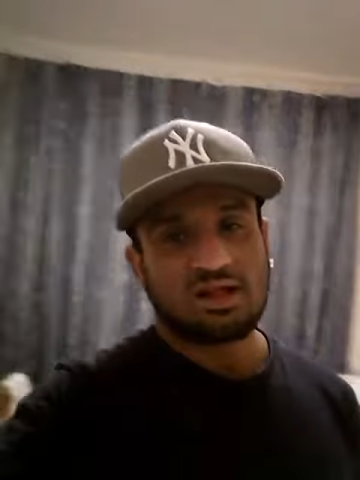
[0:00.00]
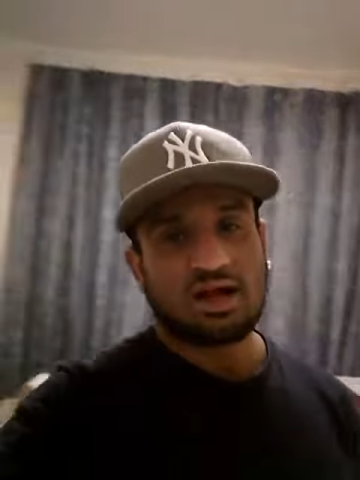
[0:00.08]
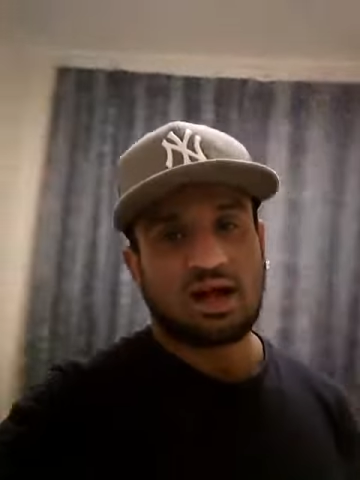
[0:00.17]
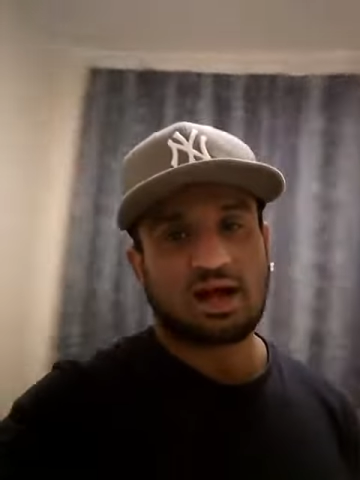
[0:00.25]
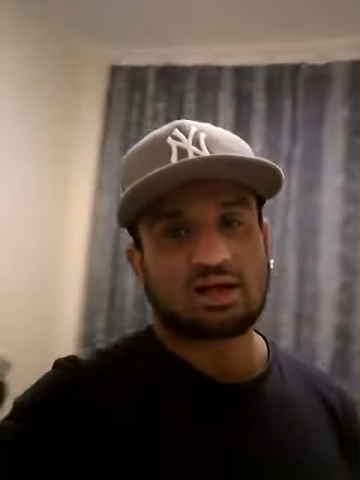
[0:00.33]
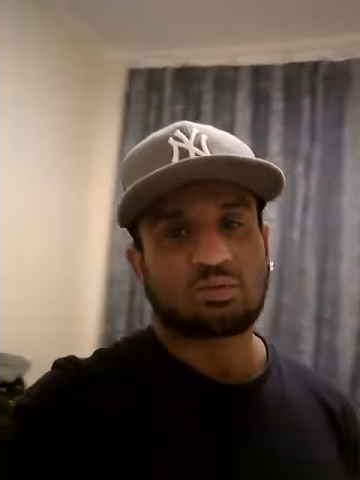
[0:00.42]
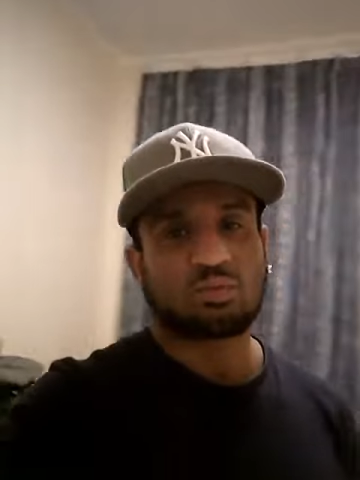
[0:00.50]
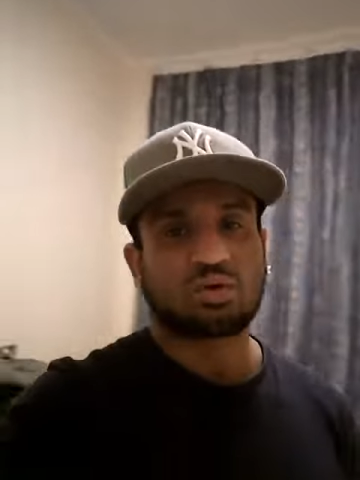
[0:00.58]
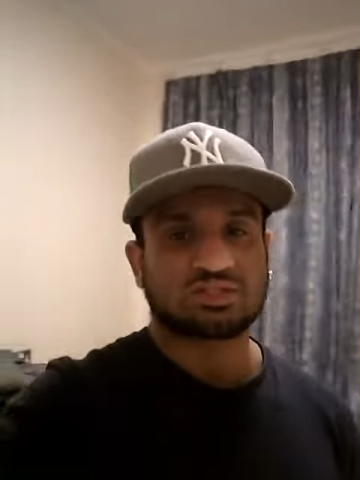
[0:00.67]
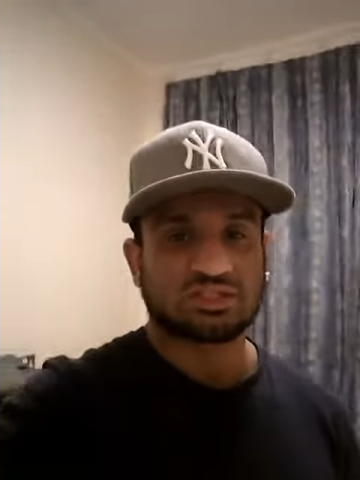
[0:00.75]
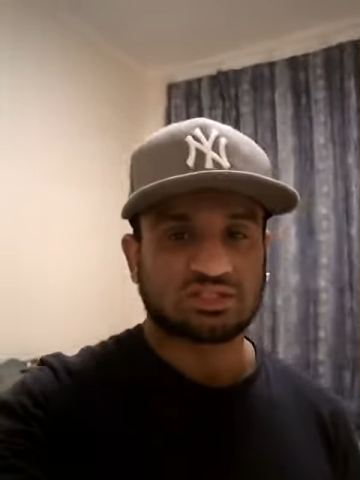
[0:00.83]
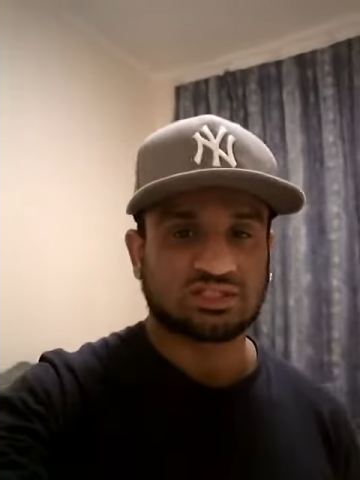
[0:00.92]
how it
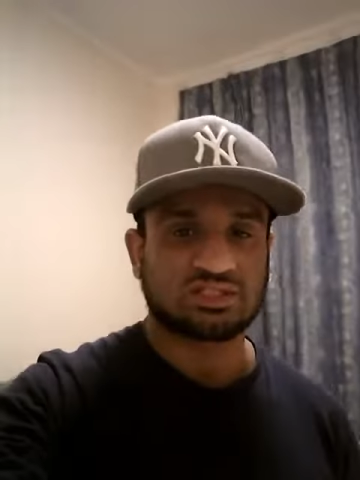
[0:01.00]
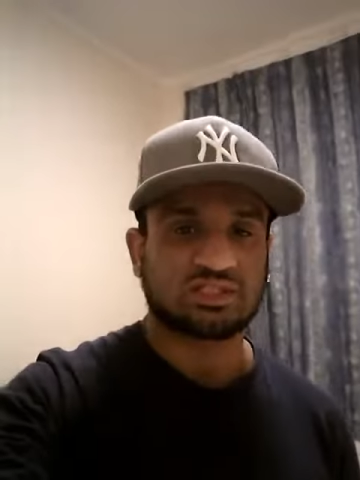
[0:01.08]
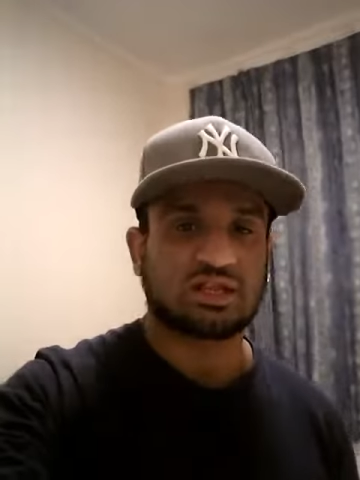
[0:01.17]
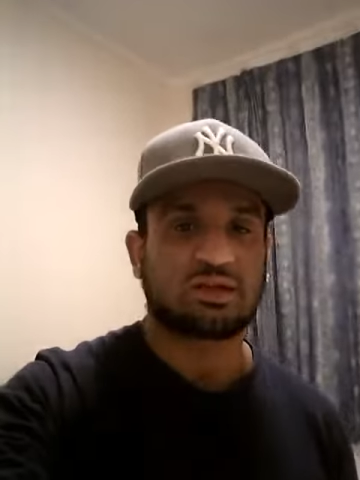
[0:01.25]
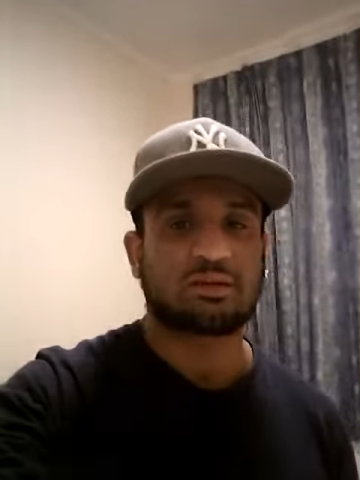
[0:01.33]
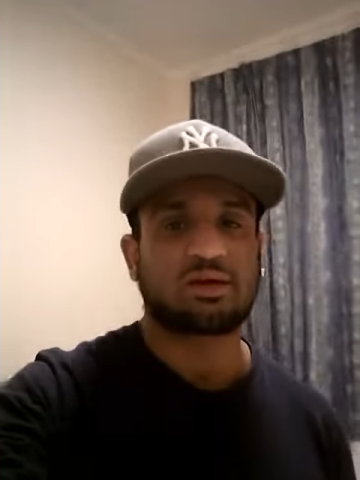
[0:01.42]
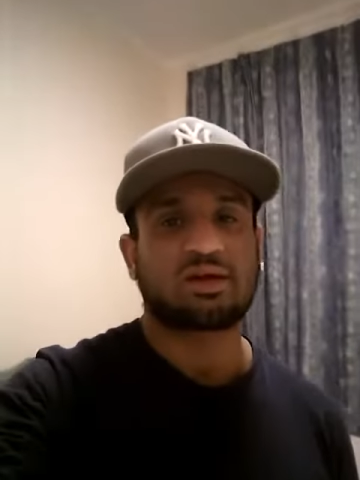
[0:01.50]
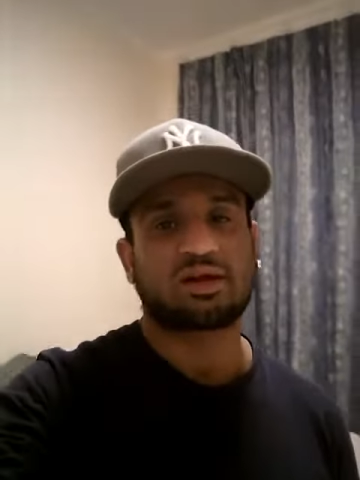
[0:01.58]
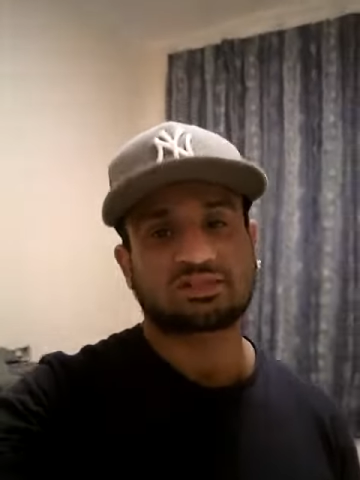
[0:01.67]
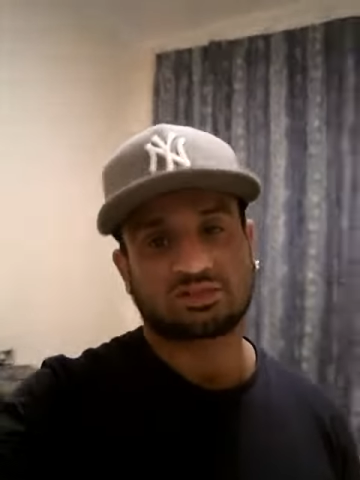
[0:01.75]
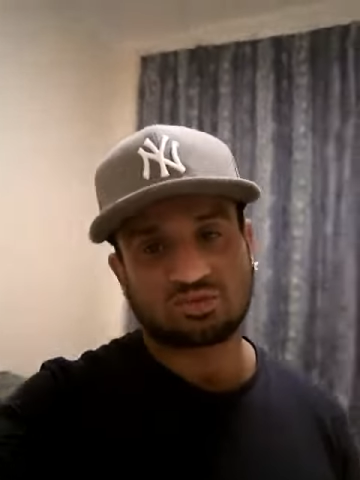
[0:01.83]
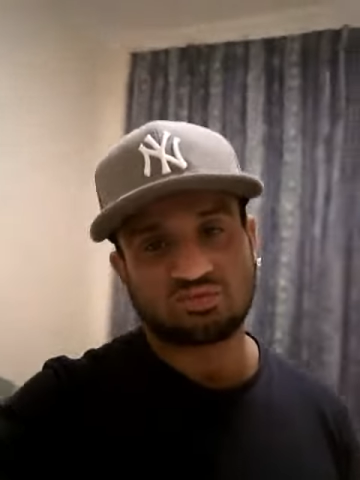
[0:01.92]
was
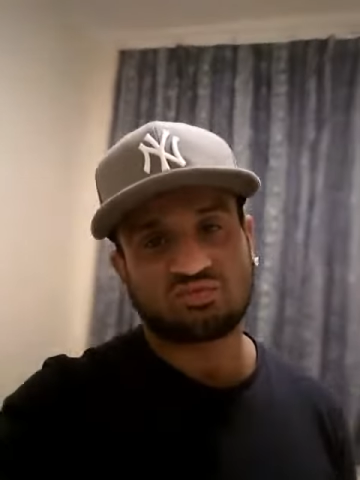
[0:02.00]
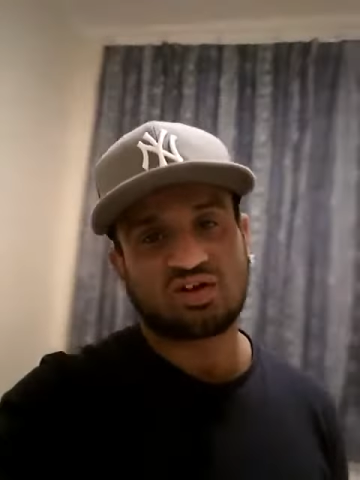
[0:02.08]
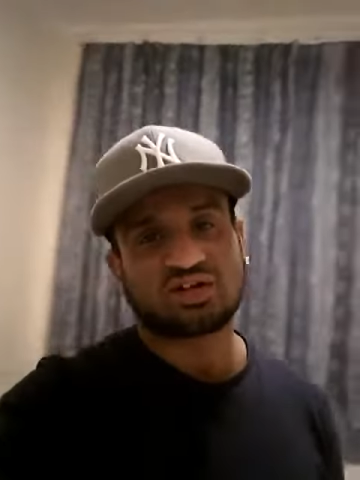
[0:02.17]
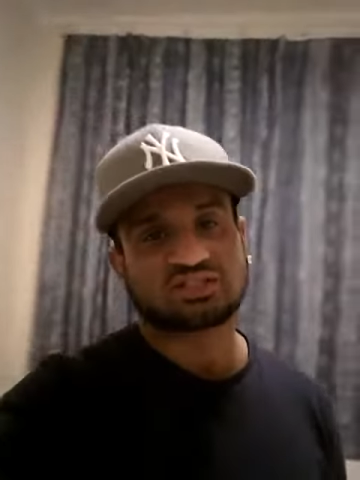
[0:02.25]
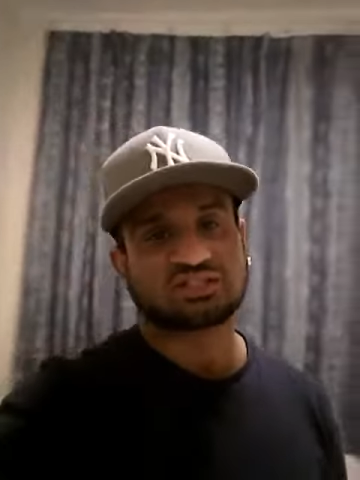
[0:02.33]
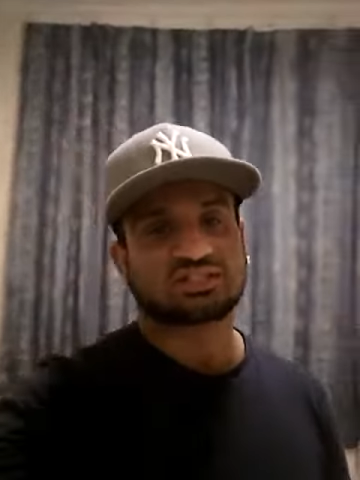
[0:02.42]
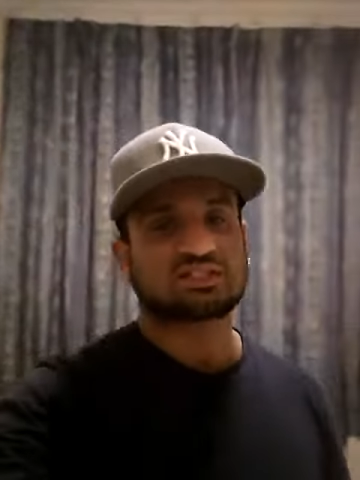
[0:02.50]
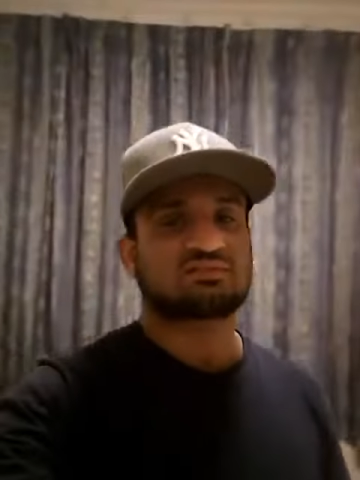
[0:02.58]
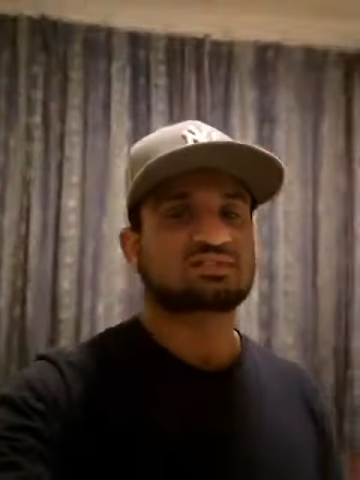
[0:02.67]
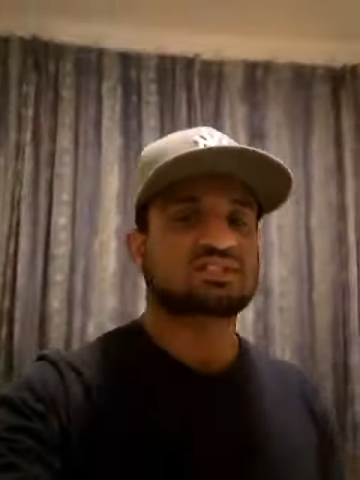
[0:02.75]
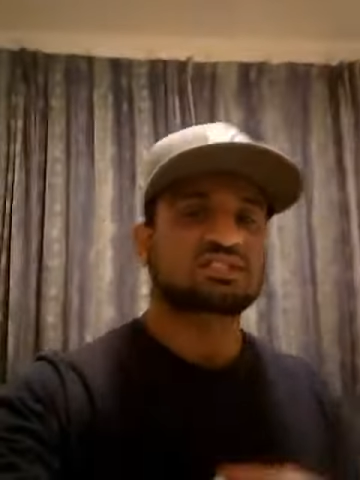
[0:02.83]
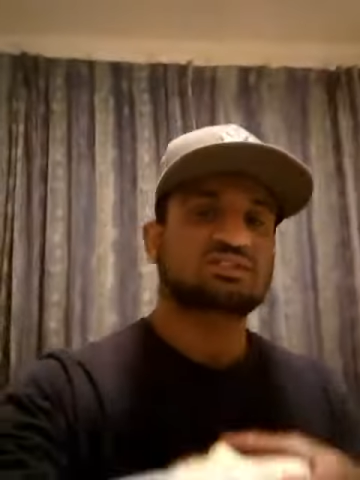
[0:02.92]
in
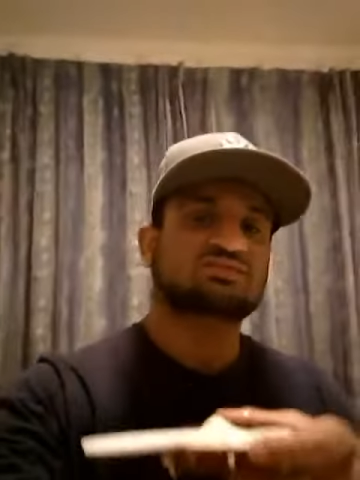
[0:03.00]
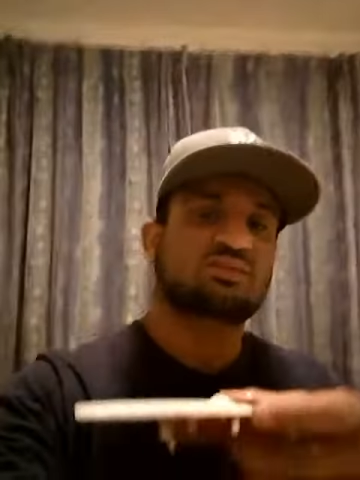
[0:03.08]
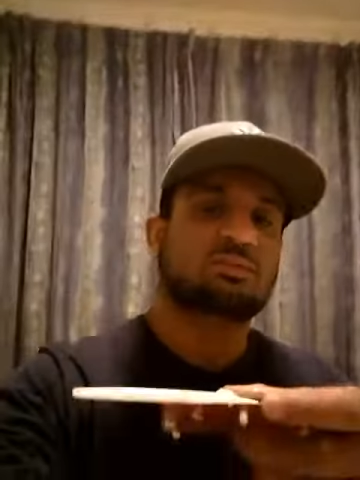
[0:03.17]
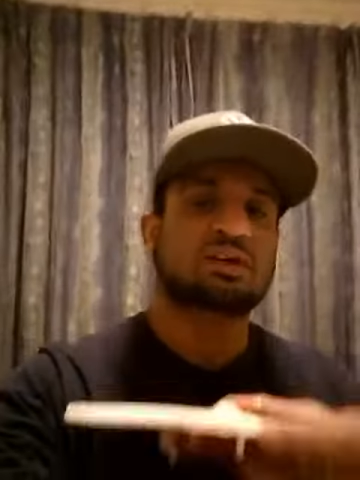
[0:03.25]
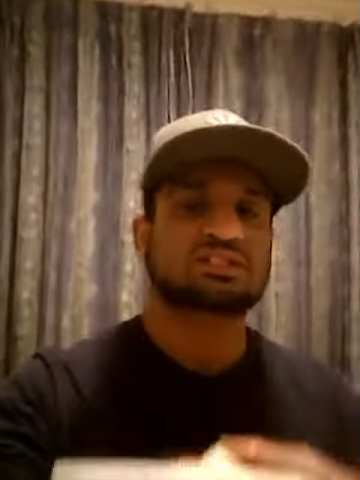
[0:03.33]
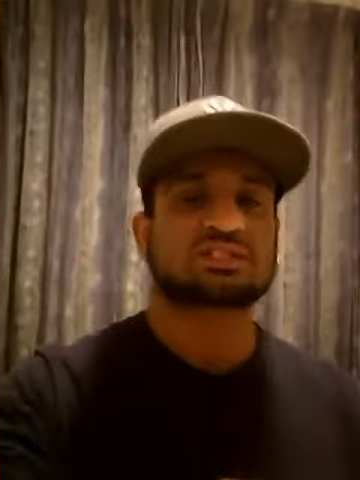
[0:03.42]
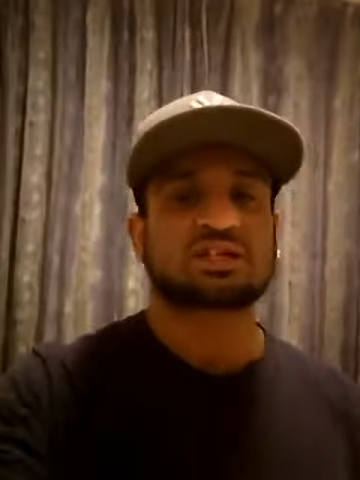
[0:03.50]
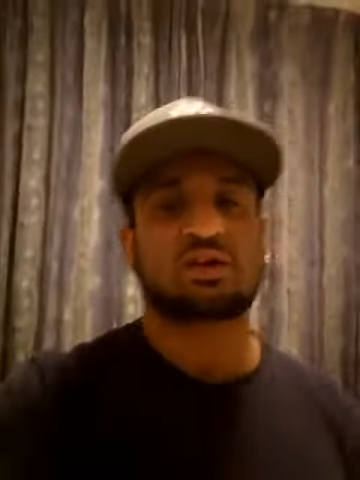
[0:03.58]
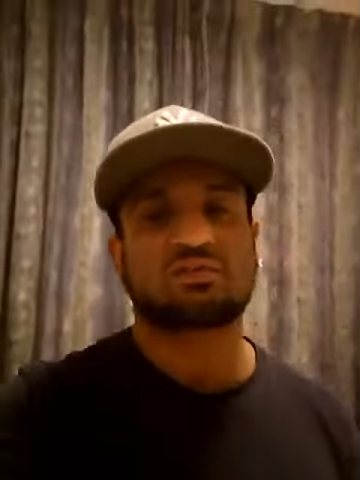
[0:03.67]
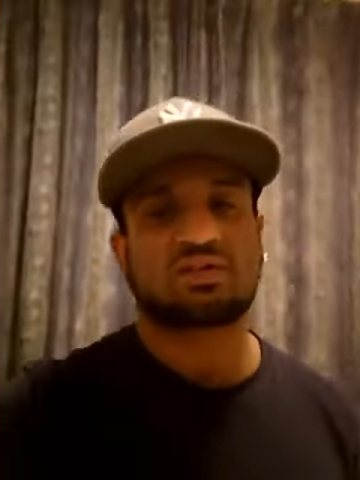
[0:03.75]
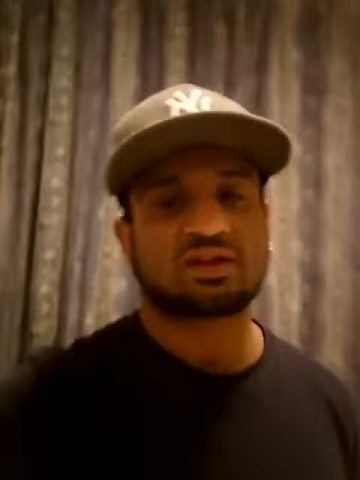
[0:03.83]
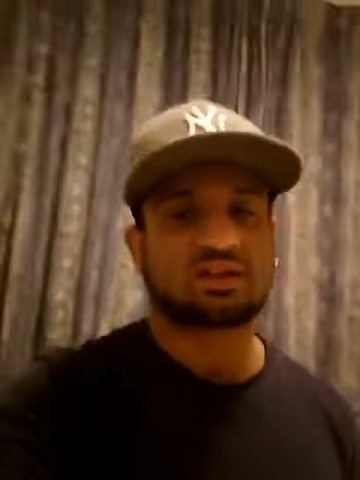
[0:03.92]
2017 for
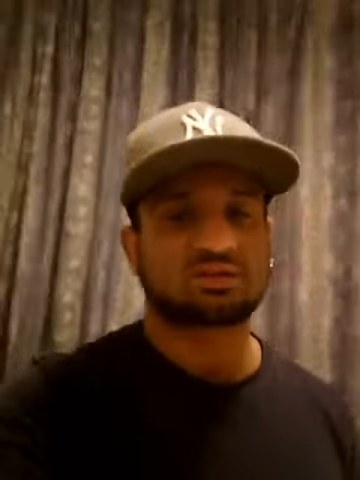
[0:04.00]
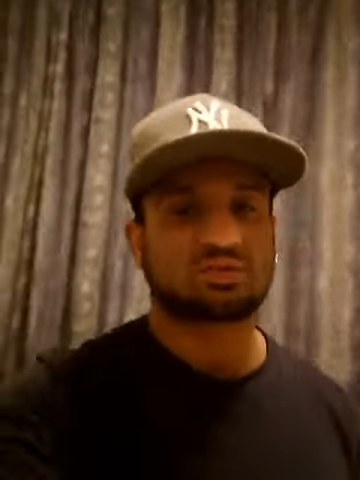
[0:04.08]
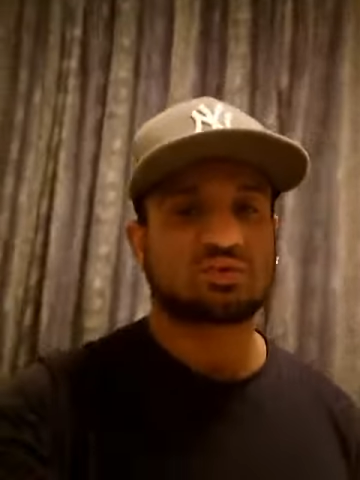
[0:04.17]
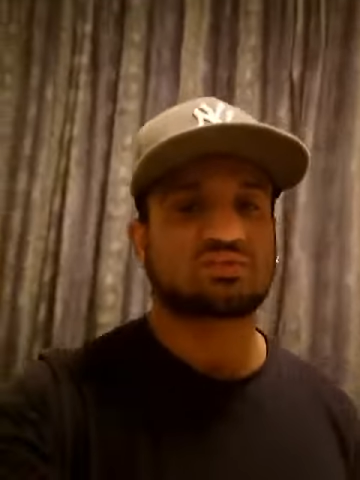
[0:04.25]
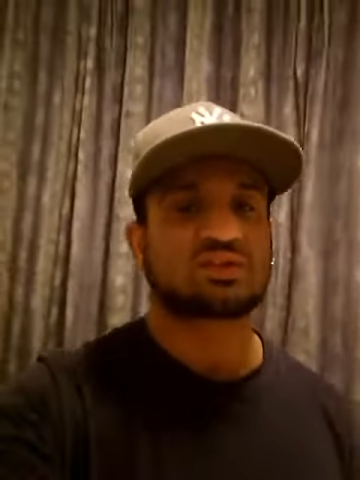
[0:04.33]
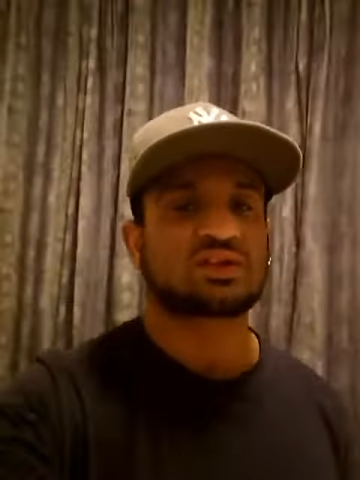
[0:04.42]
myself and whoever